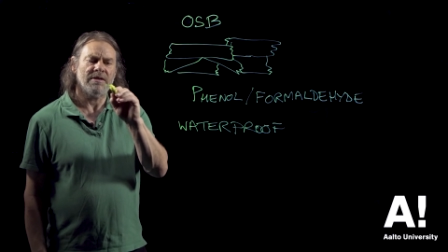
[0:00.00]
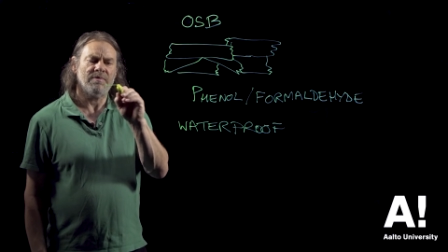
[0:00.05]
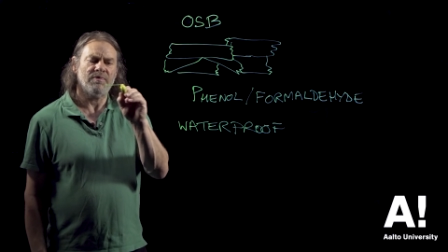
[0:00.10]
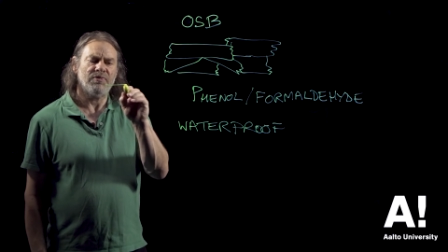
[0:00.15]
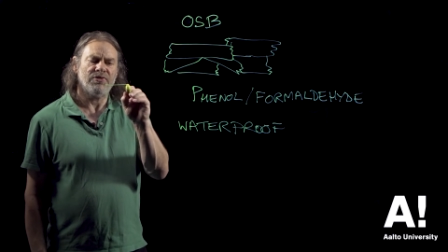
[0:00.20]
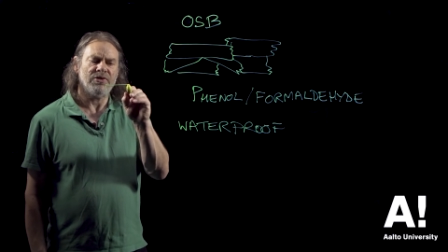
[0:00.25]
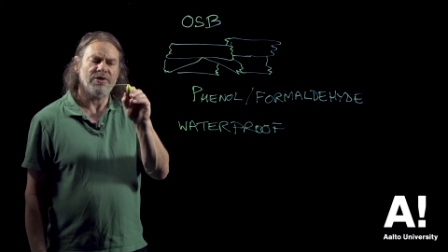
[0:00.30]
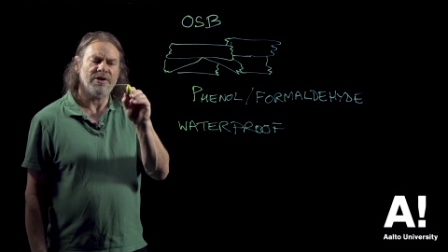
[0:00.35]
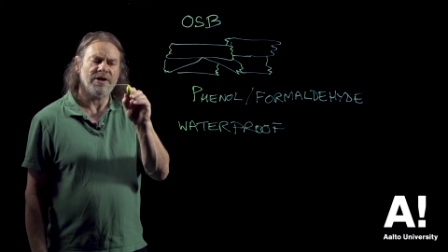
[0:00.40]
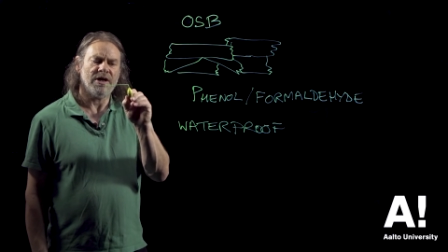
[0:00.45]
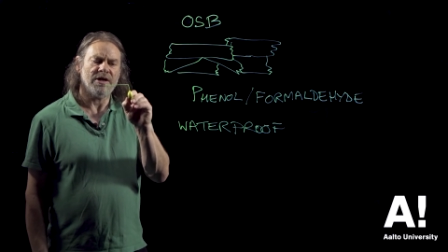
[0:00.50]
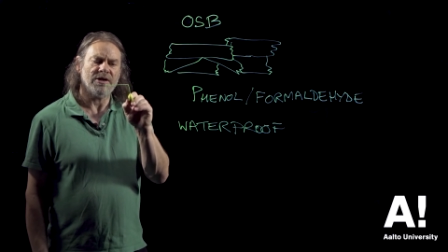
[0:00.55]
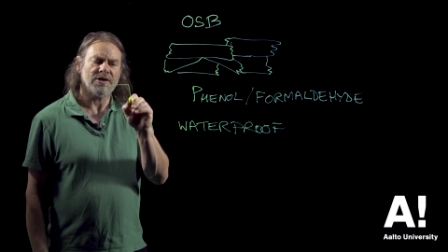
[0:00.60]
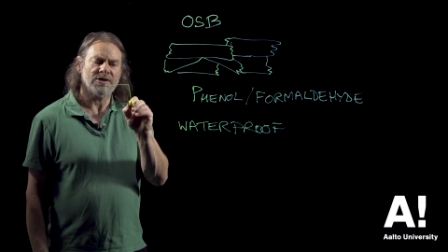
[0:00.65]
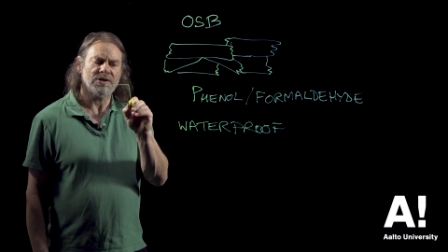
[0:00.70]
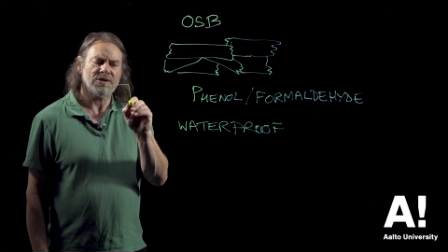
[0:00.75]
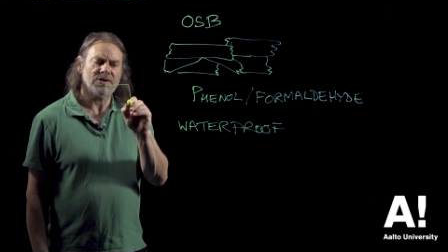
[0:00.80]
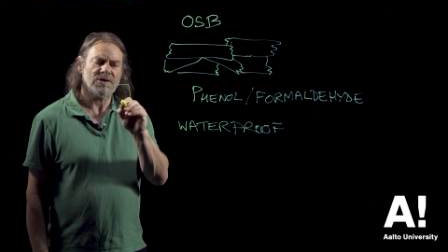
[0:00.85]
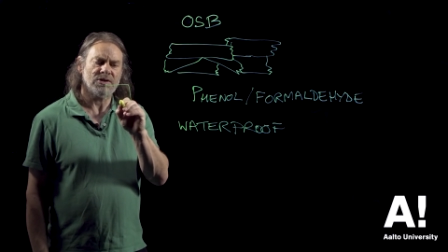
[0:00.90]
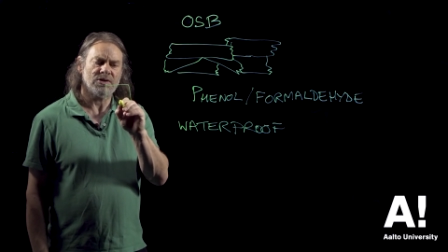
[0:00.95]

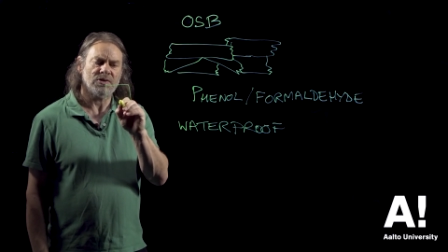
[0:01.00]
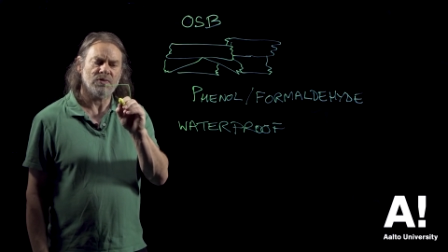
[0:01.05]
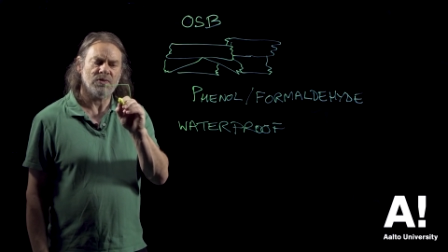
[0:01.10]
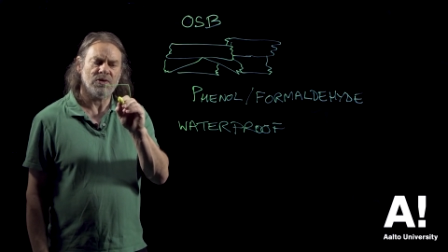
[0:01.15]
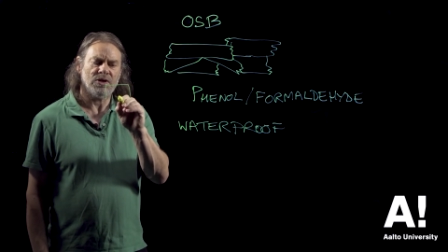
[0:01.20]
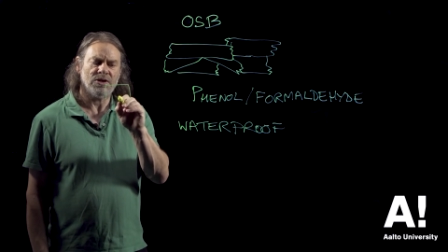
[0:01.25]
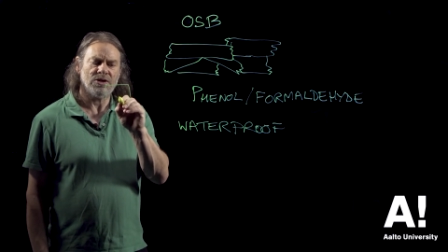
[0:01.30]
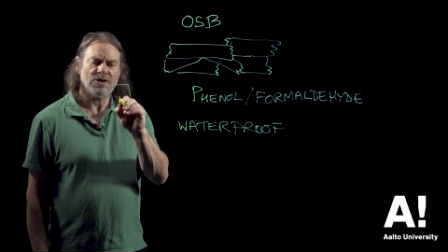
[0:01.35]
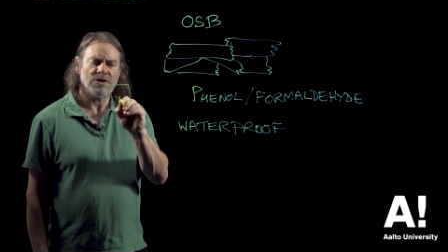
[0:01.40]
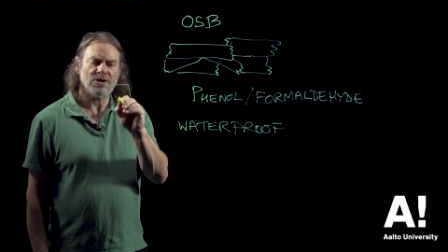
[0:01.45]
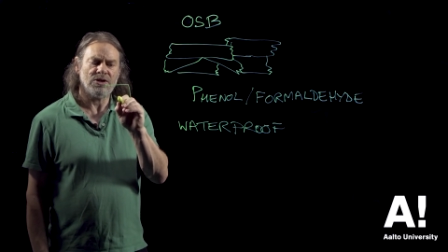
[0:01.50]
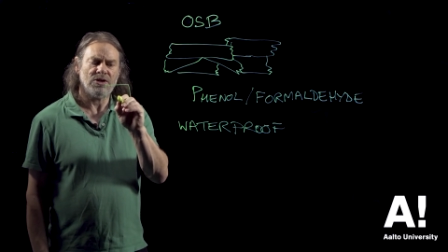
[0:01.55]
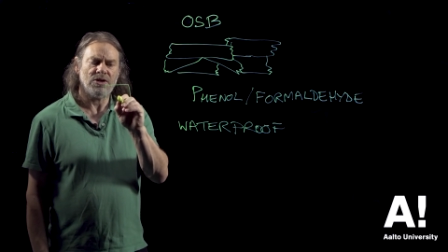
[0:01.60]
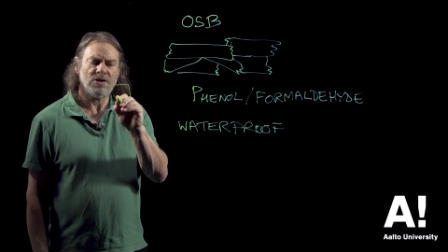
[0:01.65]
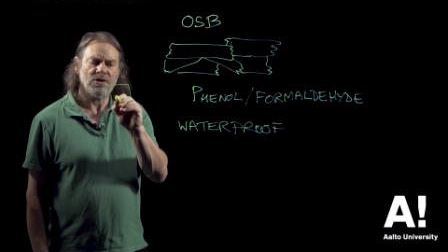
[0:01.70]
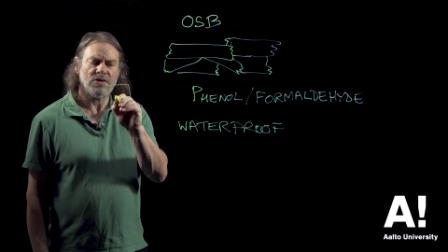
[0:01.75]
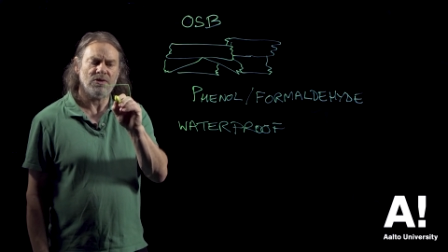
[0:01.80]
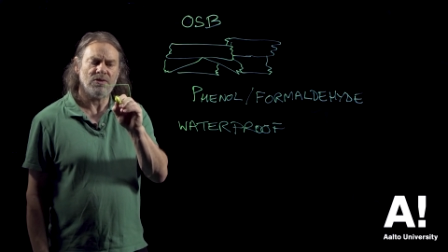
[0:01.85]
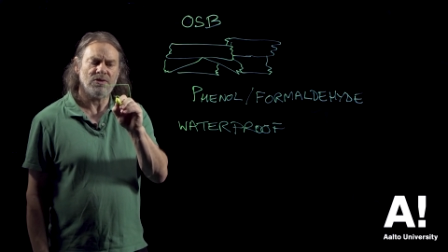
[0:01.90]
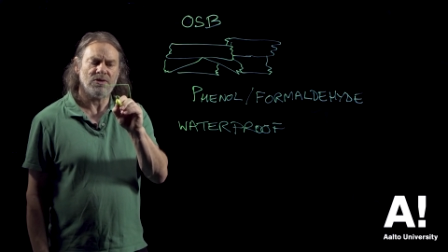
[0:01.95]
products which
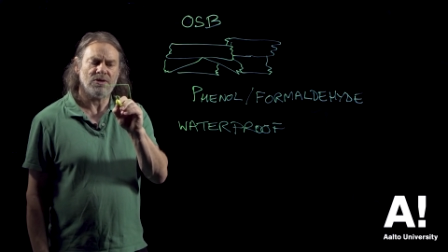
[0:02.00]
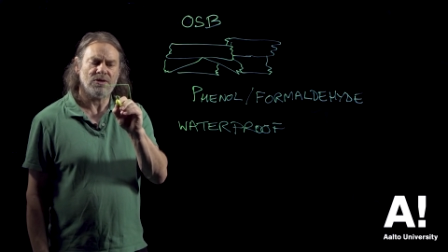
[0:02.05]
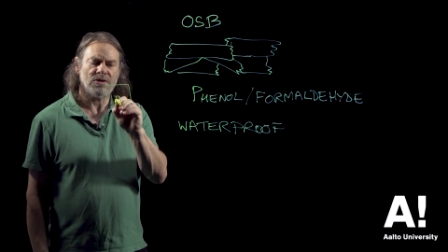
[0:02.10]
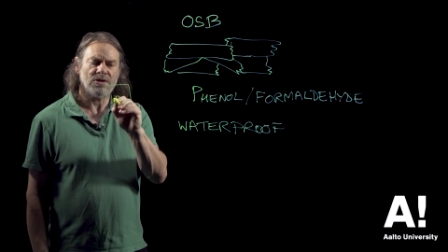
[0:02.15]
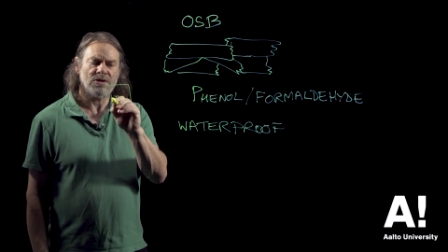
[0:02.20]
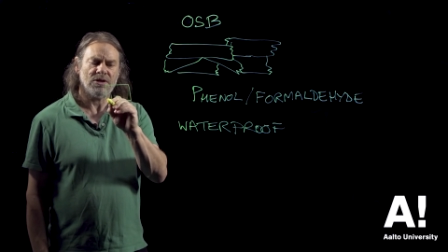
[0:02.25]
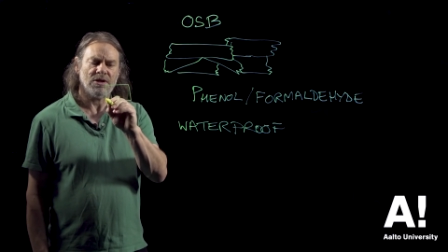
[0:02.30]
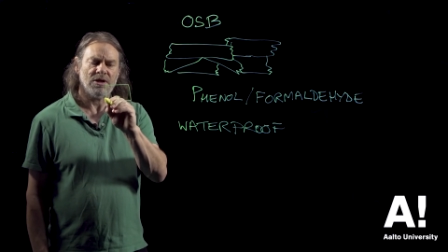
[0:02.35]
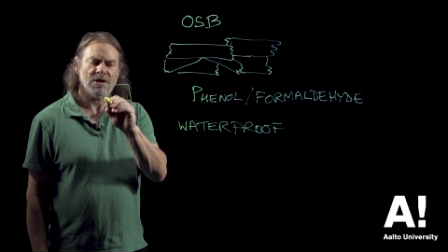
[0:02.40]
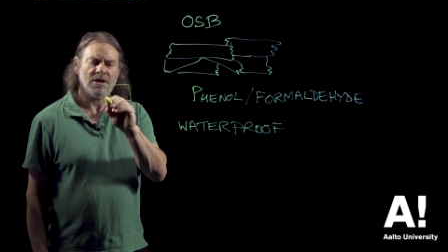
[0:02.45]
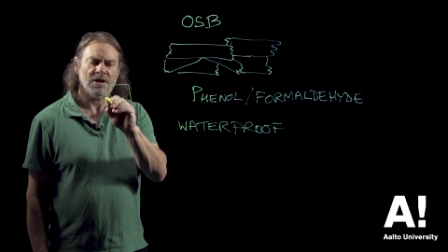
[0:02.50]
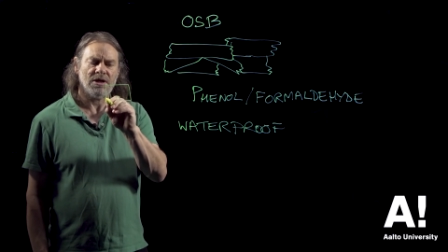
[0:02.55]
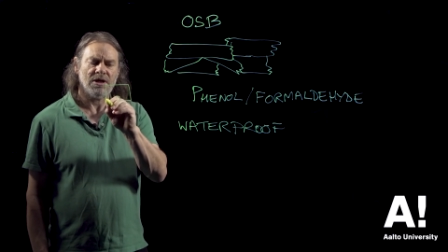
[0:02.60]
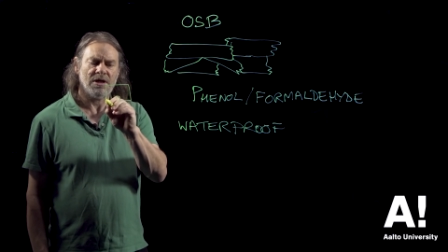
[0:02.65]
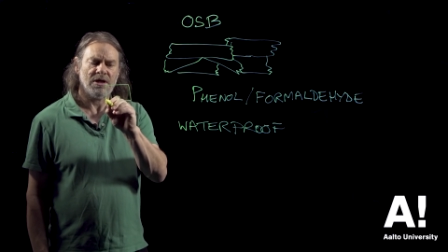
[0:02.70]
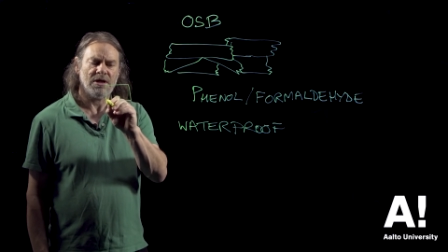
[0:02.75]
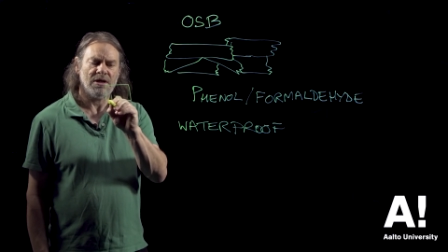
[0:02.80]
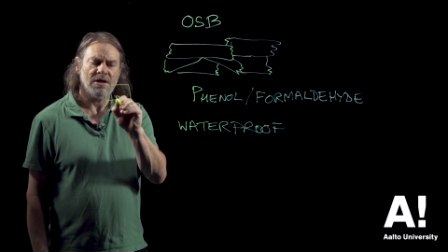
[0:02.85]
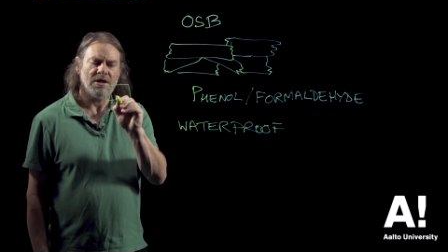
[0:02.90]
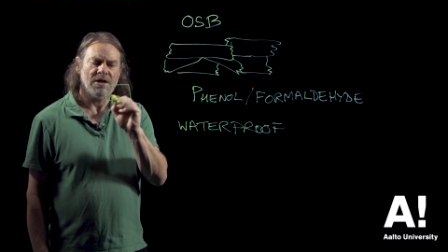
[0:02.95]
use
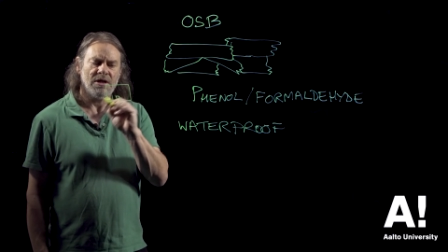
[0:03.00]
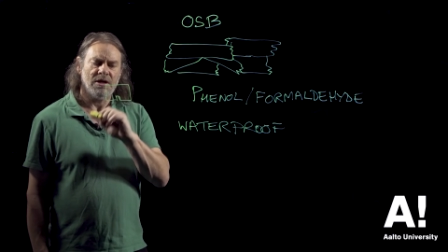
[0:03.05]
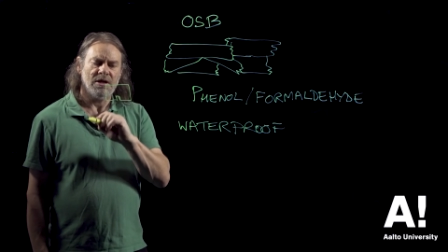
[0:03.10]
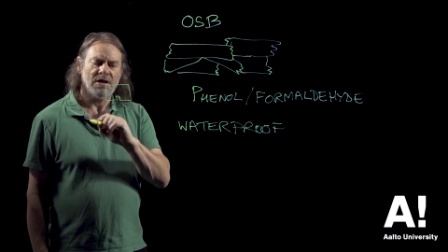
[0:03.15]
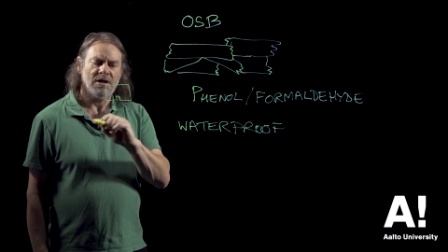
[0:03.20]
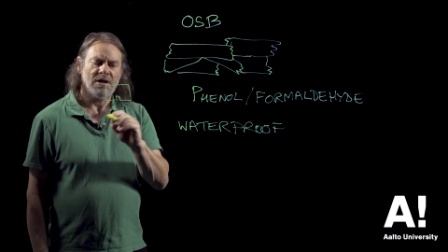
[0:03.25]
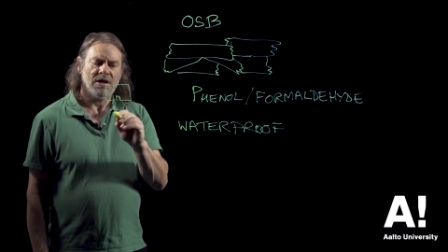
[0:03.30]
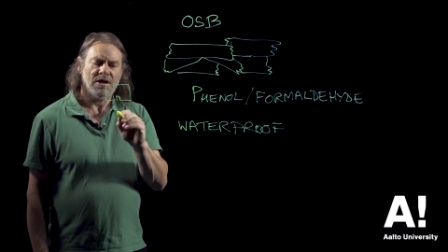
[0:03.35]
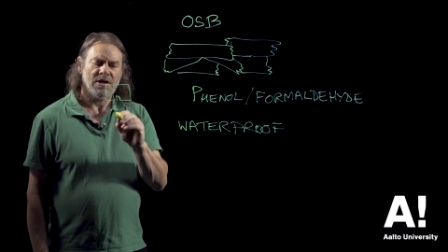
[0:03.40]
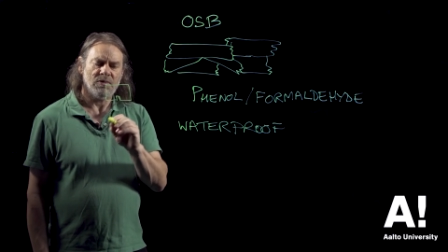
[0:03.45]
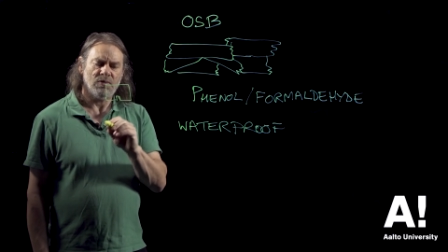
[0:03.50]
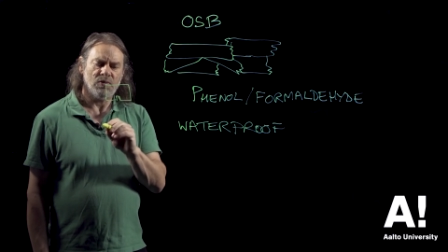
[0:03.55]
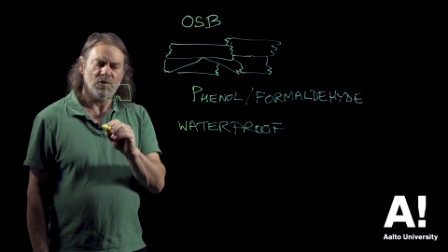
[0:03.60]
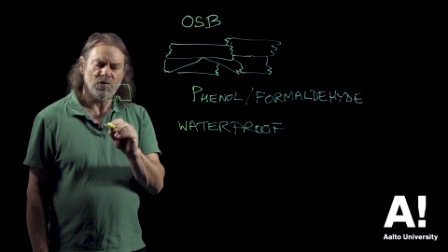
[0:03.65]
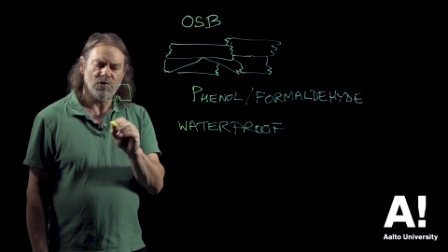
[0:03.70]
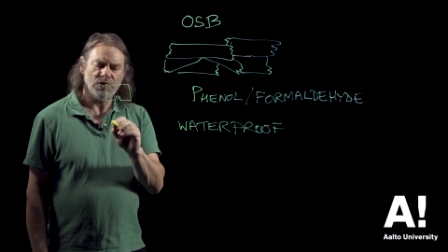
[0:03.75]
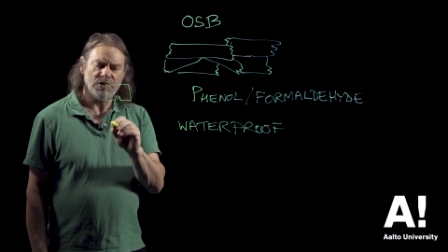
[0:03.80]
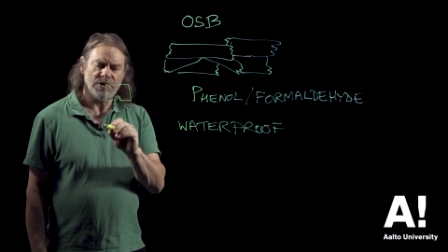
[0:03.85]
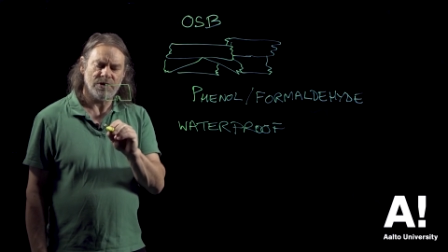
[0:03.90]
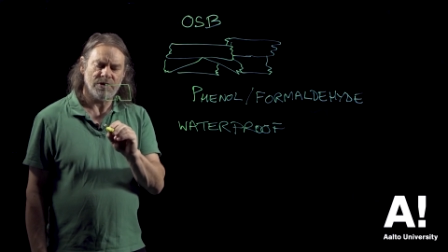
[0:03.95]
uh, a
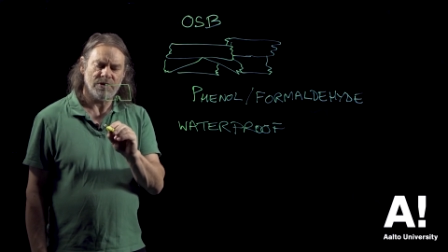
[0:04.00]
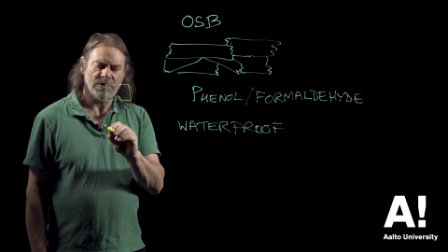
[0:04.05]
wood